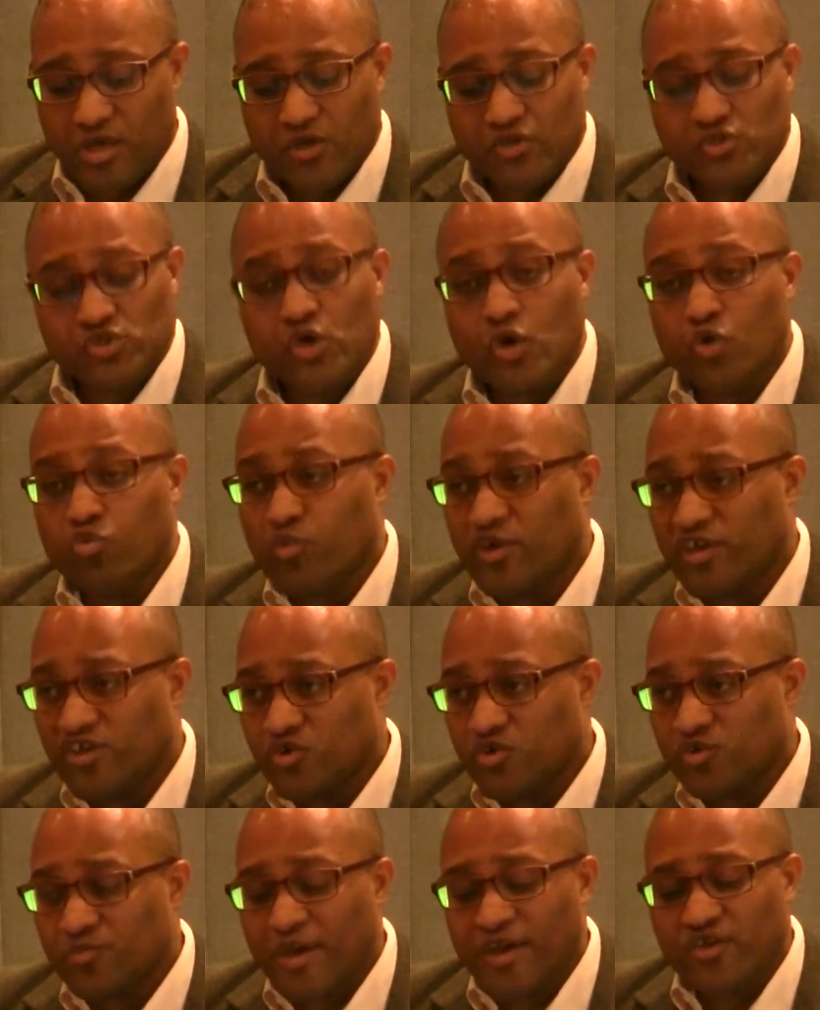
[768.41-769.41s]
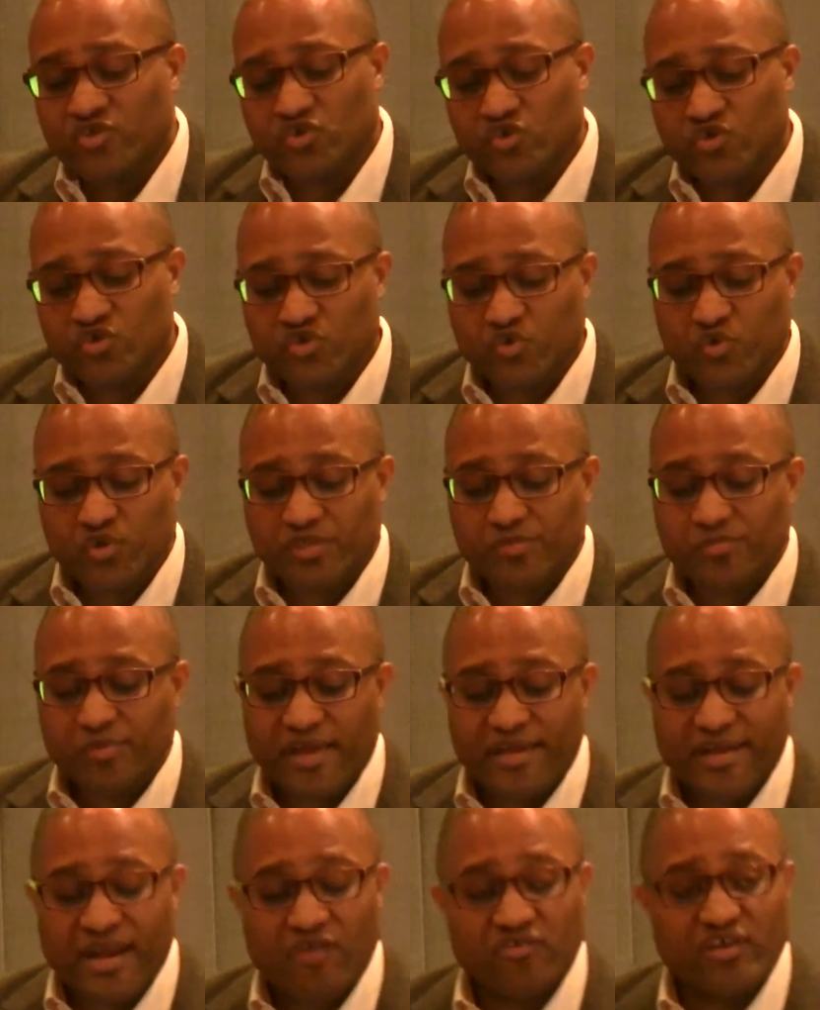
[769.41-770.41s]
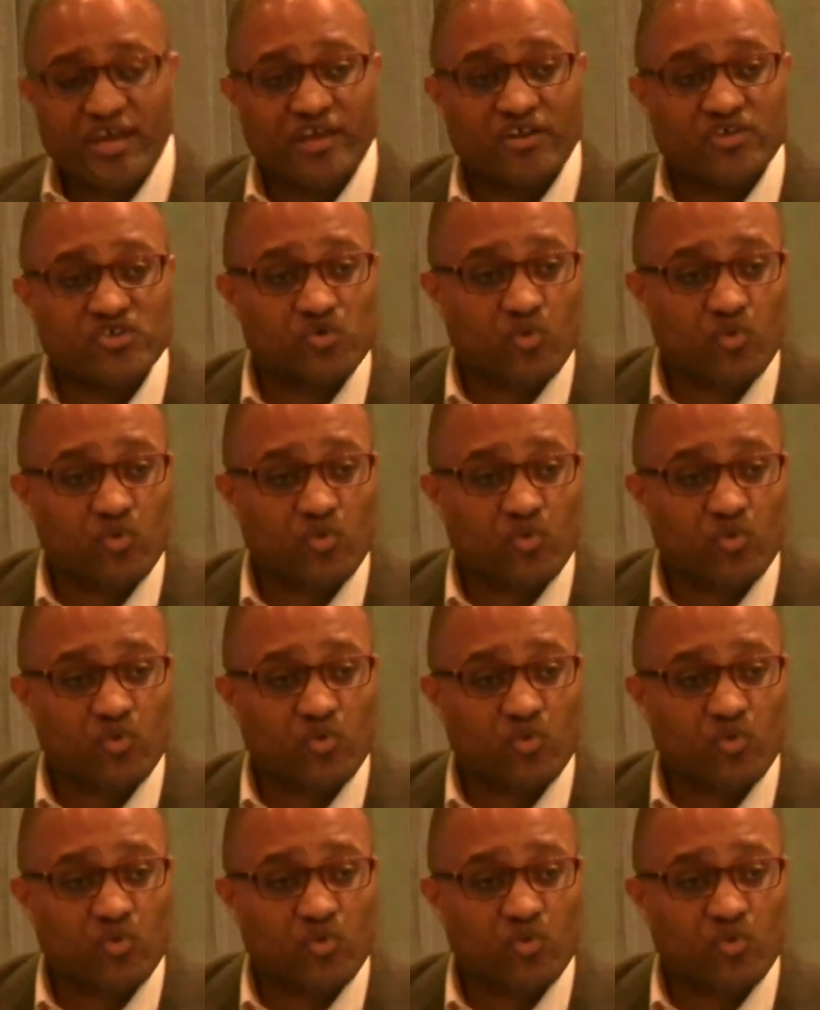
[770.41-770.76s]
So we use pictures to explain our data